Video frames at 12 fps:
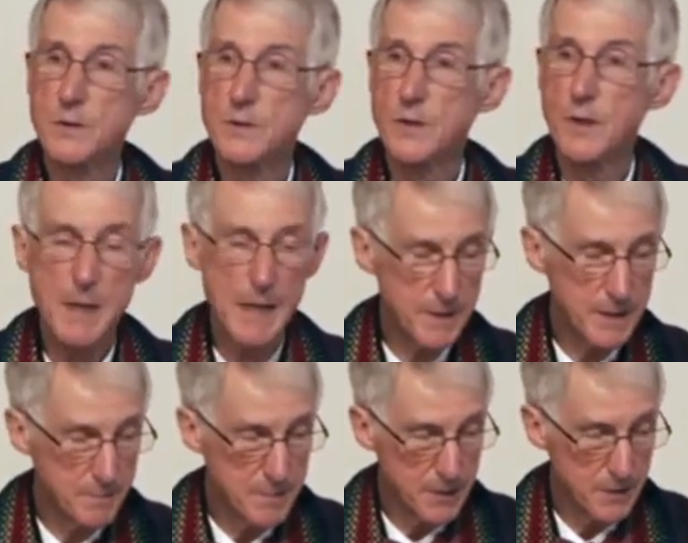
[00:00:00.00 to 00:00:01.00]
Or maybe the
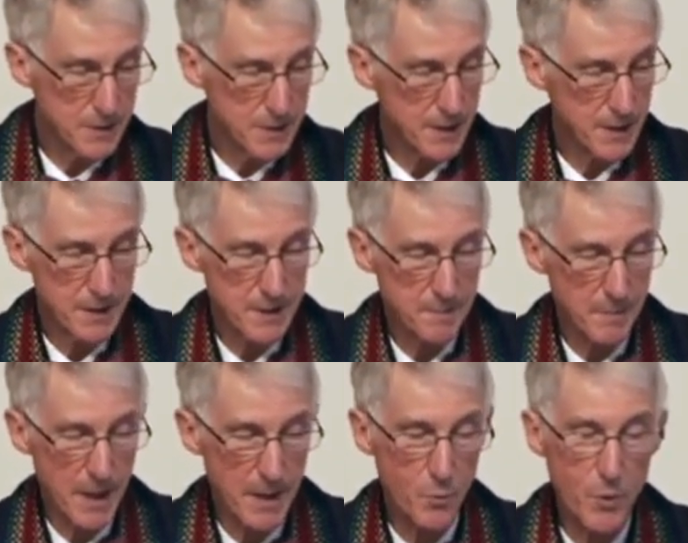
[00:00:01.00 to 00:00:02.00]
music is
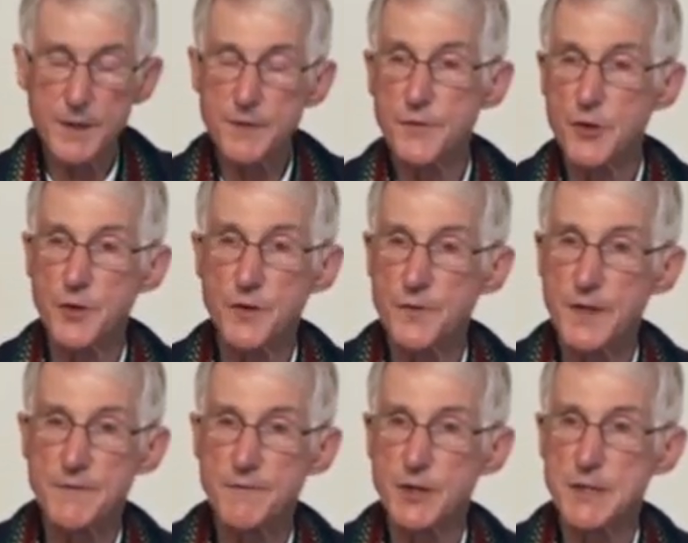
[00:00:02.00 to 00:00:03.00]
by one of your
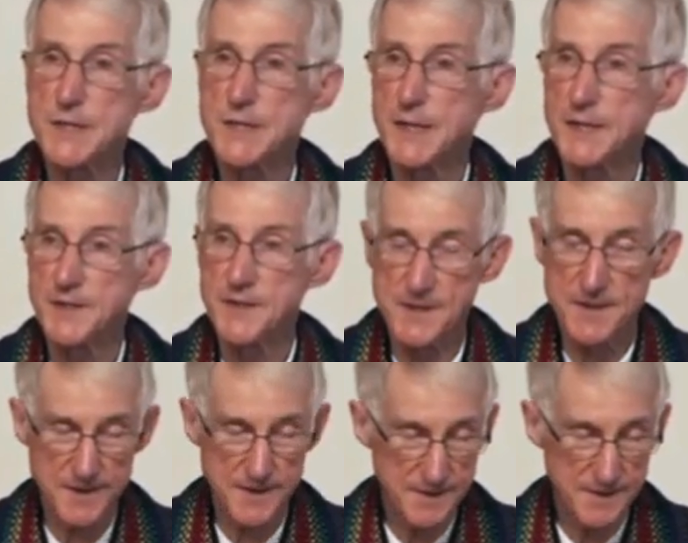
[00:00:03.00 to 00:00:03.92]
favorite singers.